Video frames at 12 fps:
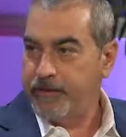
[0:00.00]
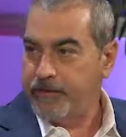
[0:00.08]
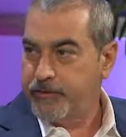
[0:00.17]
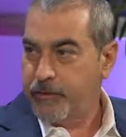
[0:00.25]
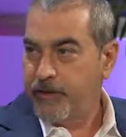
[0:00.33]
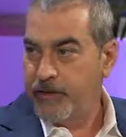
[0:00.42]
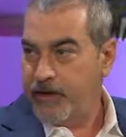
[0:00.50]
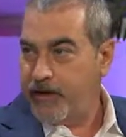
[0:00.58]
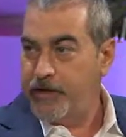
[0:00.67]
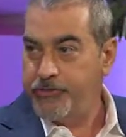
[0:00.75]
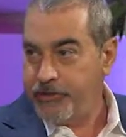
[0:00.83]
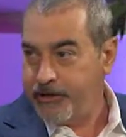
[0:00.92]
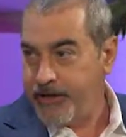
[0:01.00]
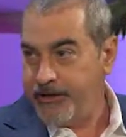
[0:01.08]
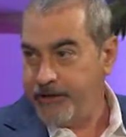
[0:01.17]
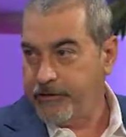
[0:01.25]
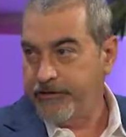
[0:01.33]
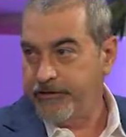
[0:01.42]
it's stored at
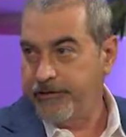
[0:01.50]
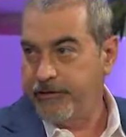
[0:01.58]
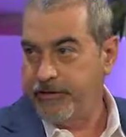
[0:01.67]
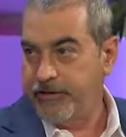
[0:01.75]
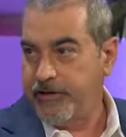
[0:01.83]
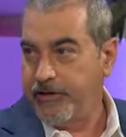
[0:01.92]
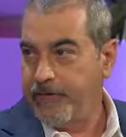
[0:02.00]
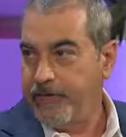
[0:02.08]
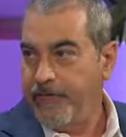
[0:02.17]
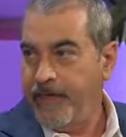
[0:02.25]
190 degrees below zero.